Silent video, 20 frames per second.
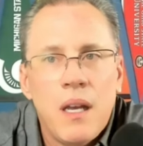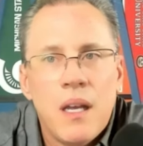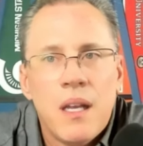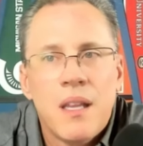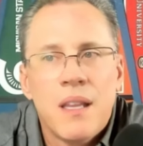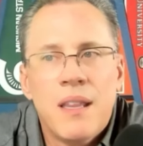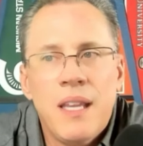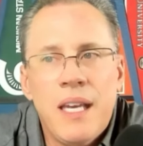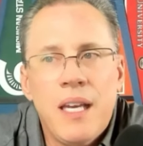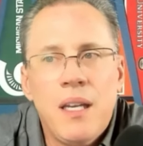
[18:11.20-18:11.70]

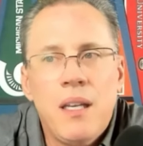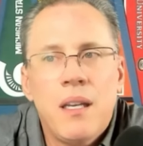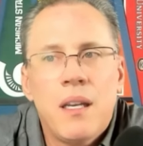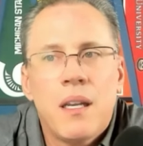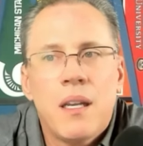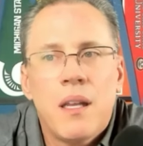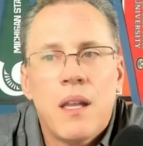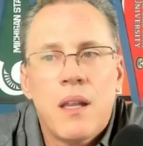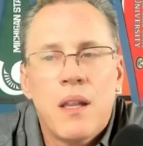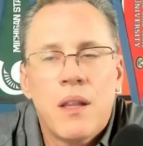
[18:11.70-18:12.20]
Then
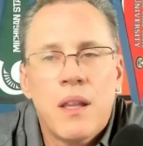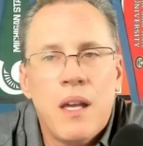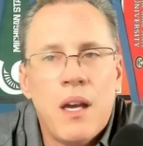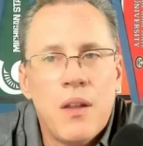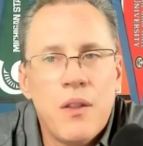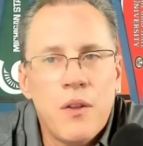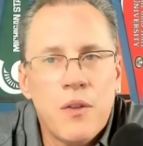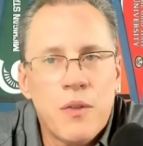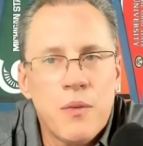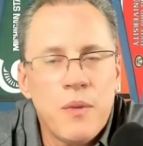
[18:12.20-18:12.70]
the
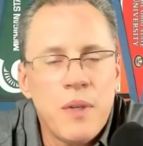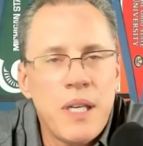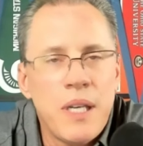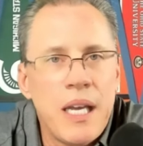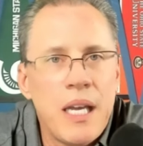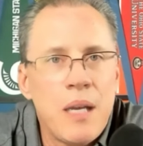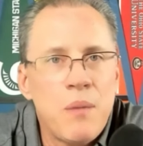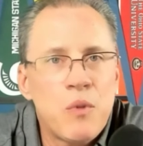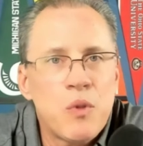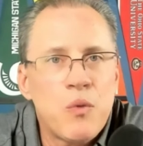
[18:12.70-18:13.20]
other 3
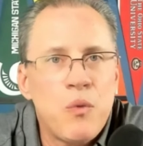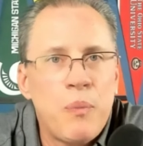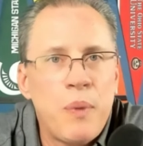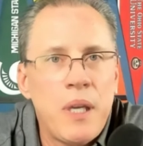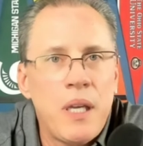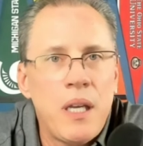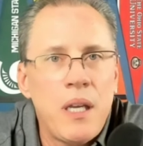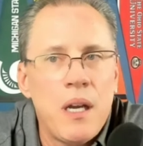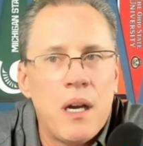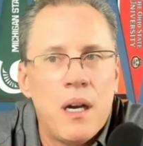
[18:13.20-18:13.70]
games will
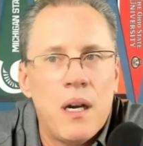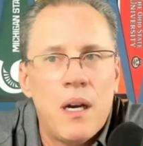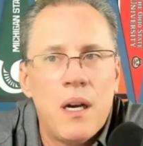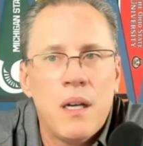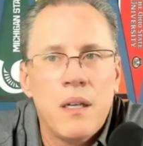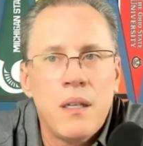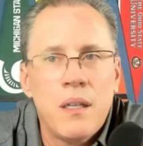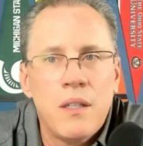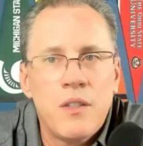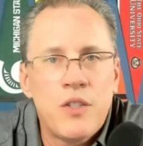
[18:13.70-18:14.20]
be
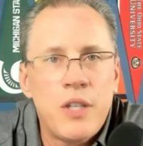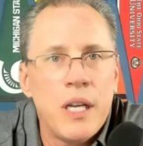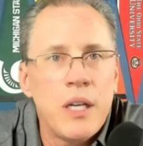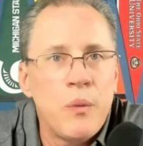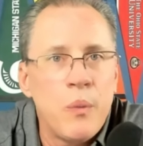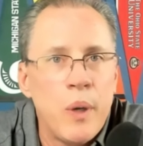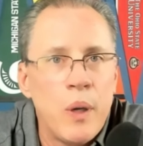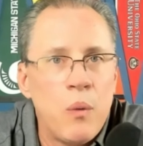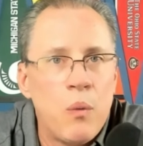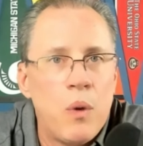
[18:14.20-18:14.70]
on
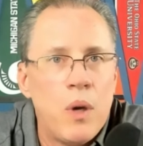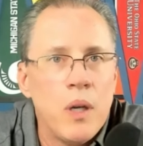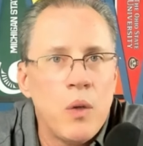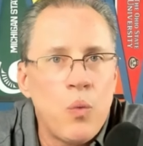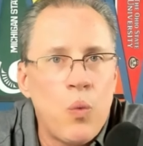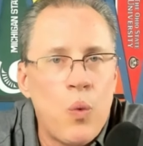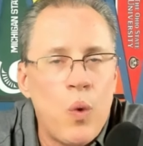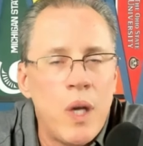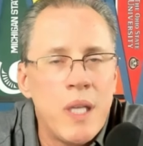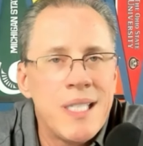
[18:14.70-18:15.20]
January
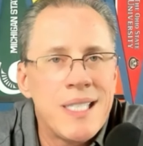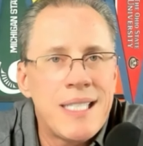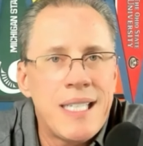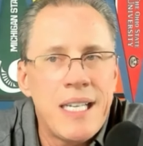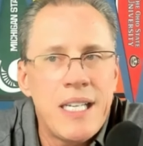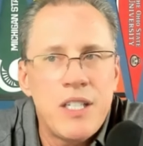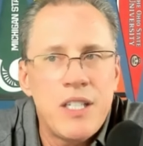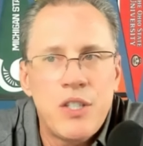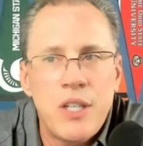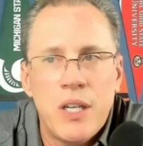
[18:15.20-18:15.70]
1,
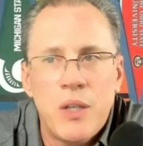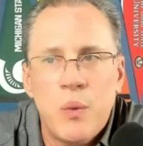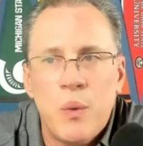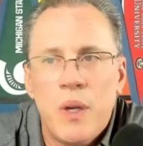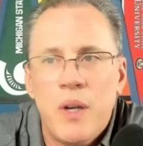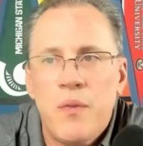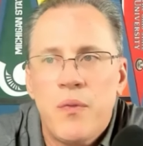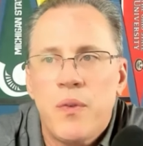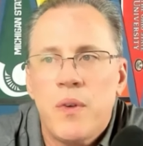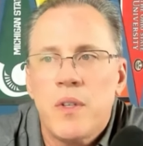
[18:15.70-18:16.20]
Wednesday,
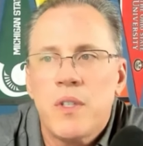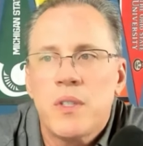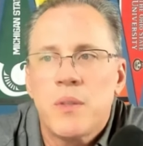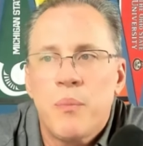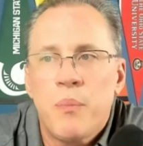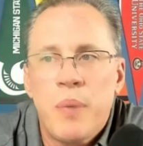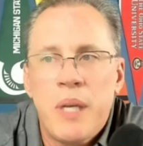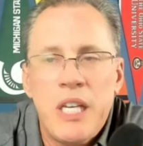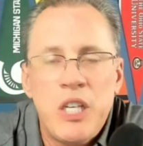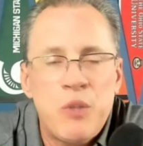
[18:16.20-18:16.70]
January 1st.
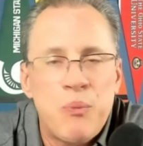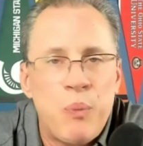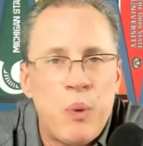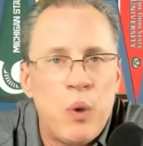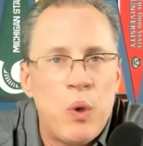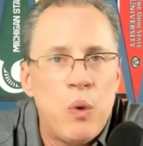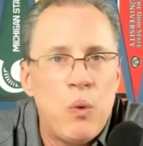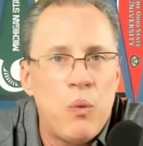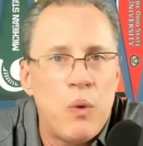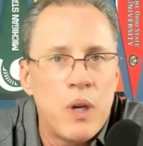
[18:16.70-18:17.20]
Peach
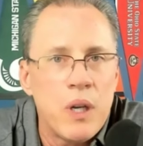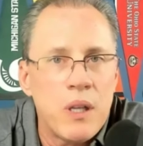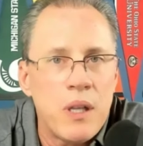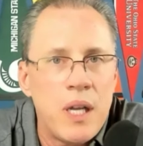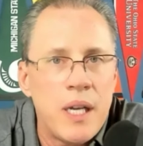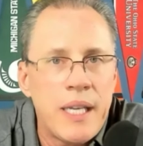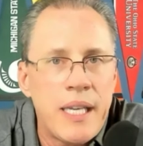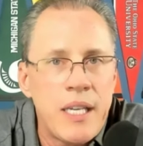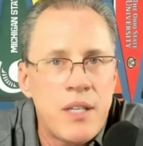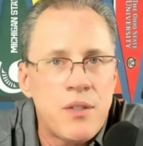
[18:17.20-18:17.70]
Bowl, 1
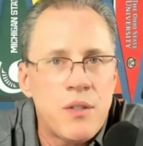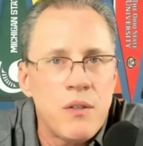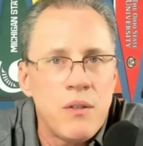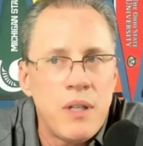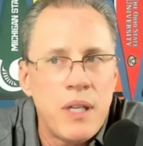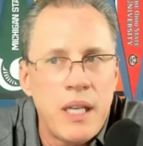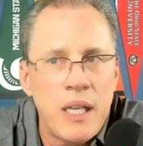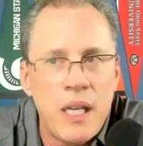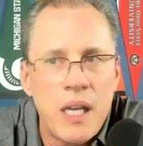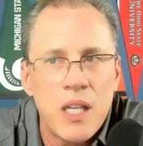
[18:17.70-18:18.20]
o'clock
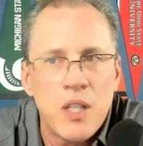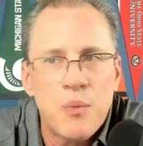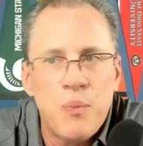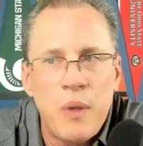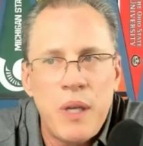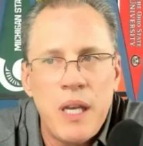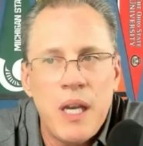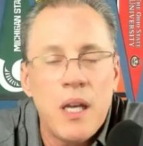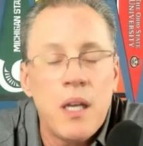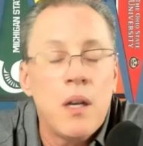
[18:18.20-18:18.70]
Eastern,
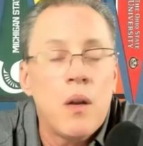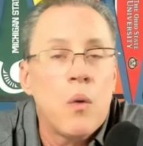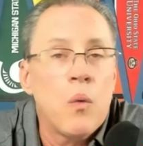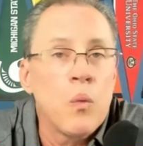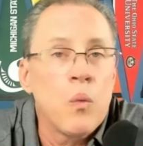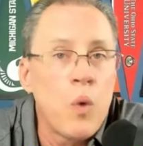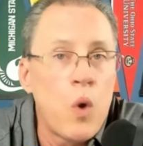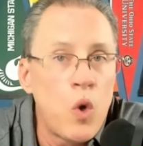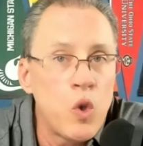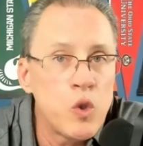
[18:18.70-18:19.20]
ESPN.
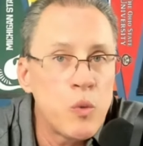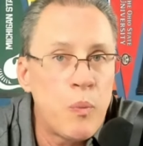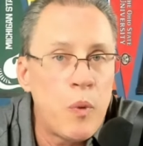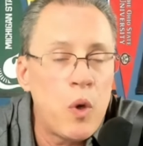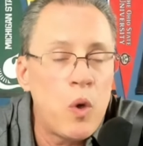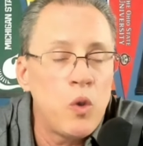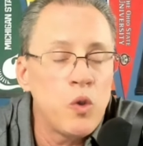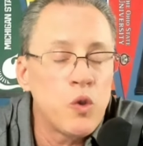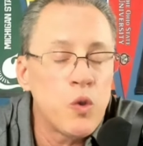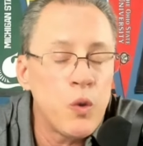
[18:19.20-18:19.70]
Rose
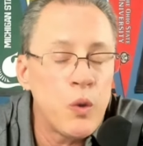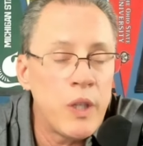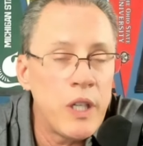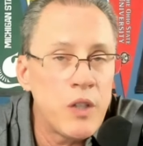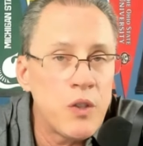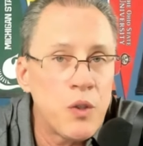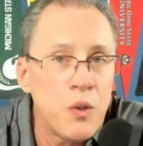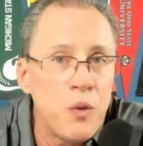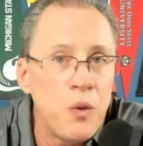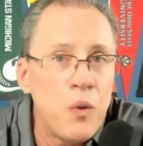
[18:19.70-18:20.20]
Bowl,
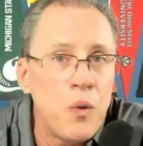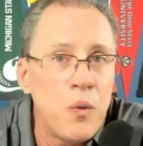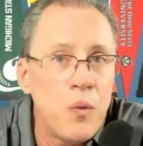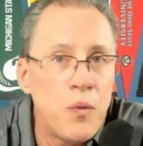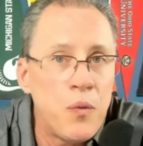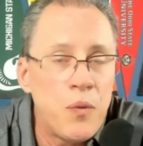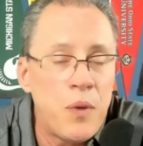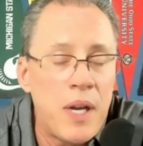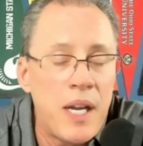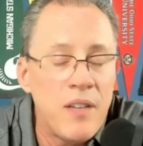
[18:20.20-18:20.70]
traditional,
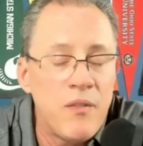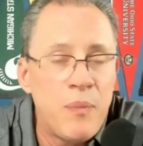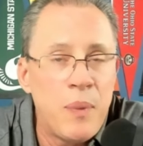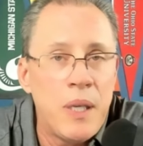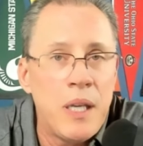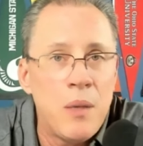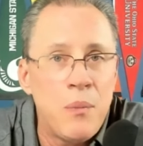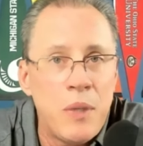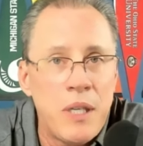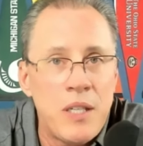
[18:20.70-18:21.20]
5
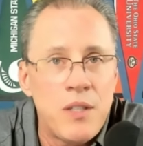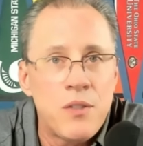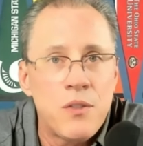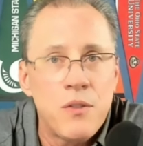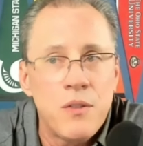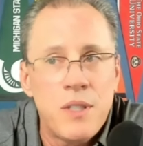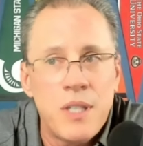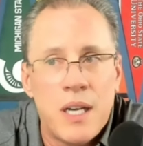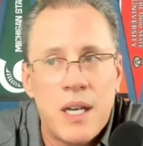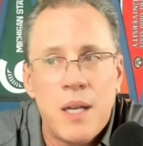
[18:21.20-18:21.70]
p.m.
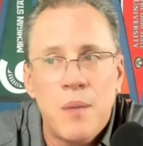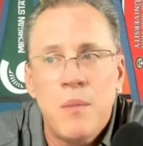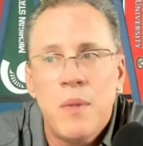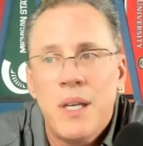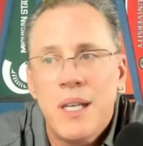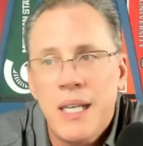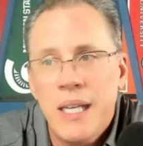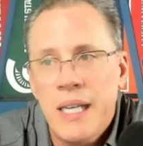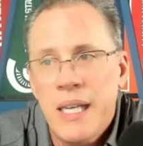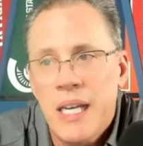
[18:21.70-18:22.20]
Eastern time,
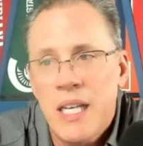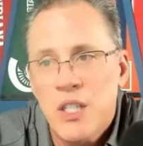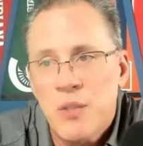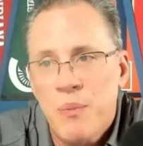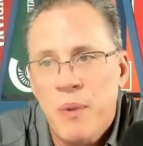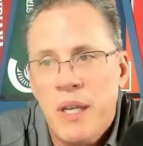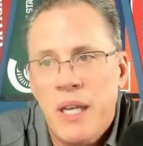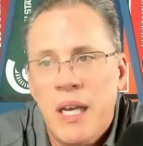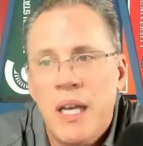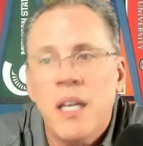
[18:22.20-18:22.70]

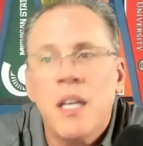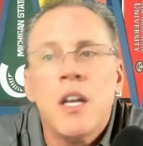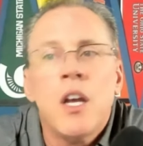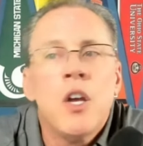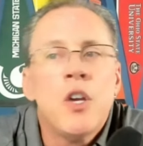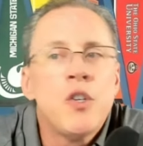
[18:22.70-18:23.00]
ESPN.